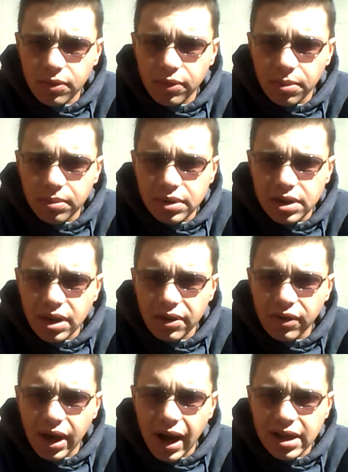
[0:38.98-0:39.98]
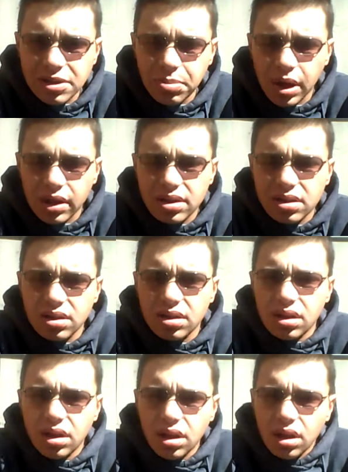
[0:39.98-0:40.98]
from different aspects
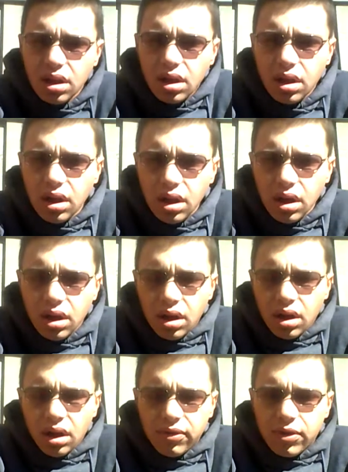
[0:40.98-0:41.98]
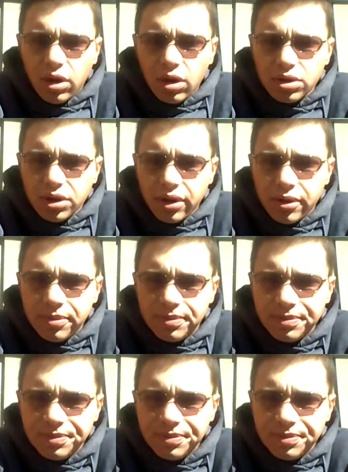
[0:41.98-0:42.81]
of culture